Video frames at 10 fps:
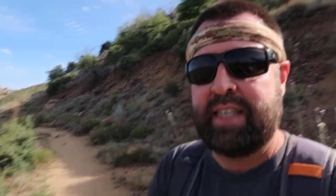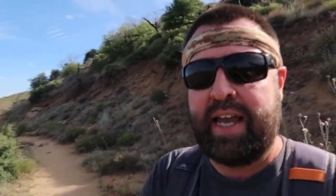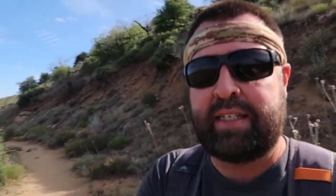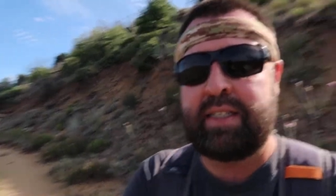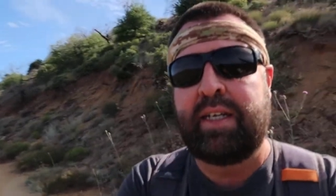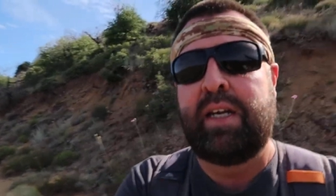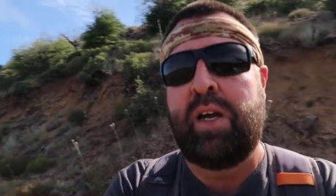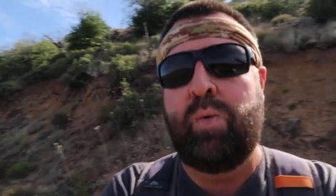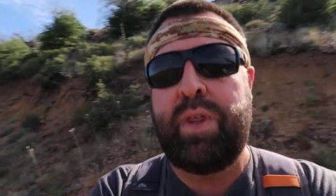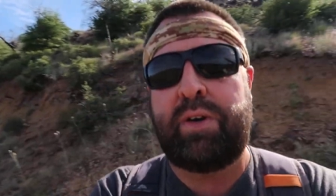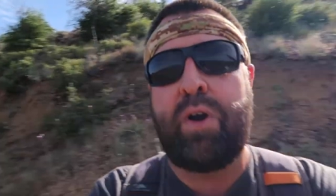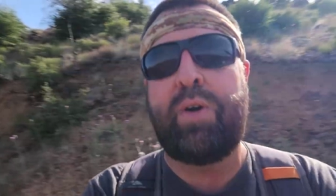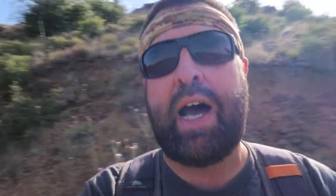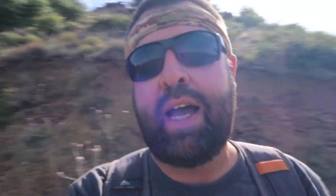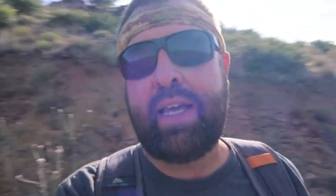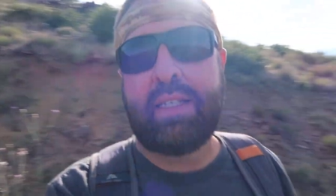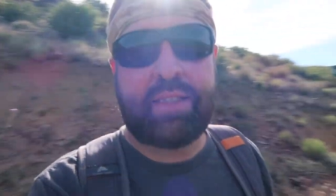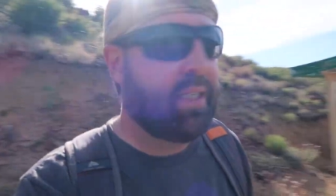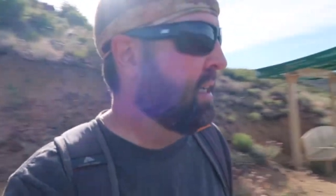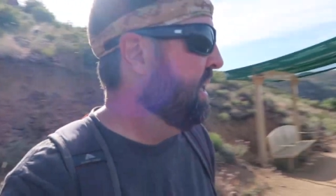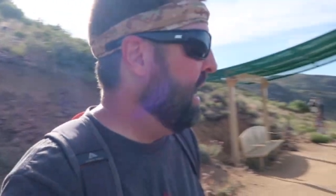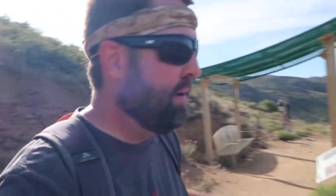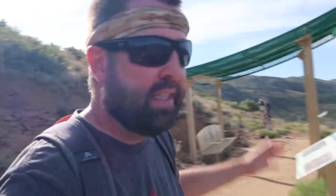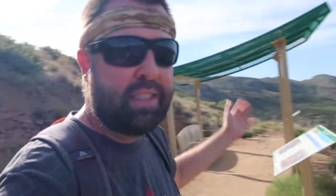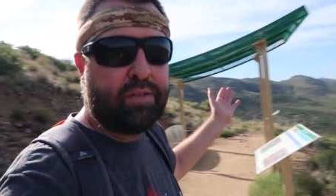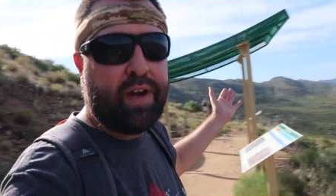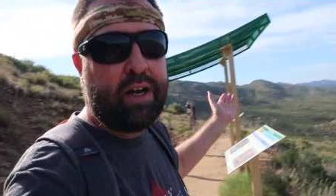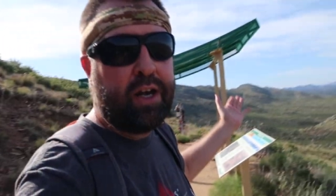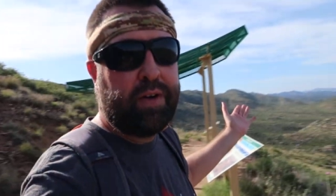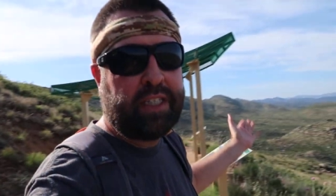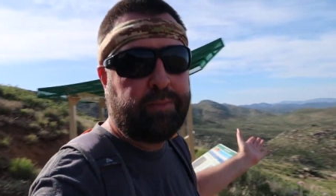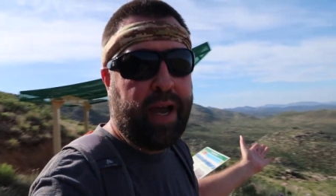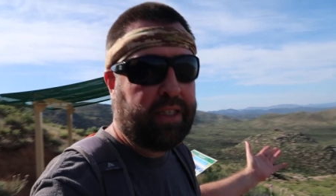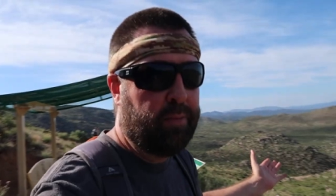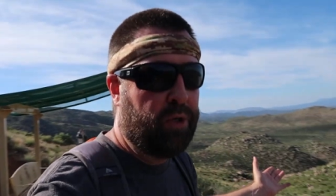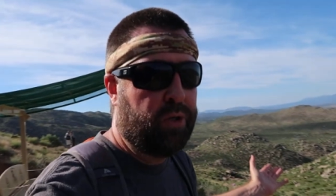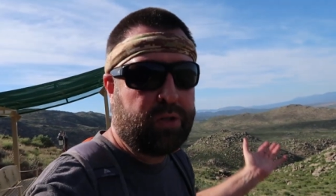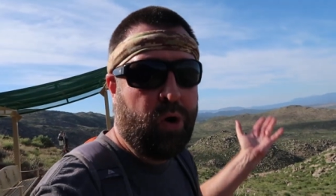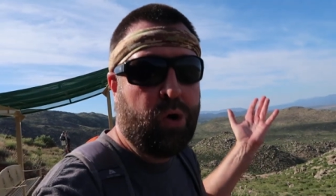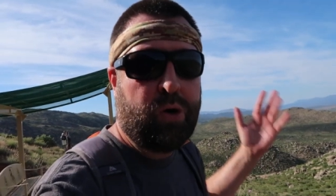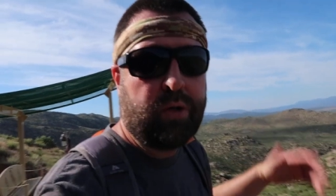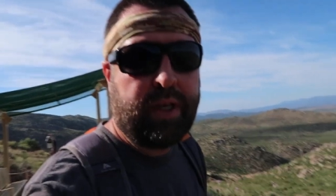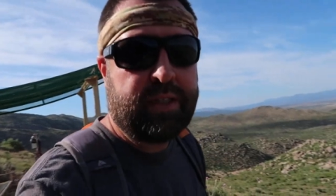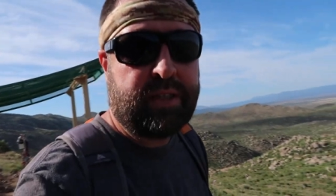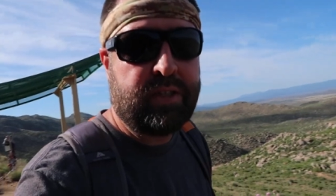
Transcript: site with your own eyes, I mean, this is a very respectable goal, is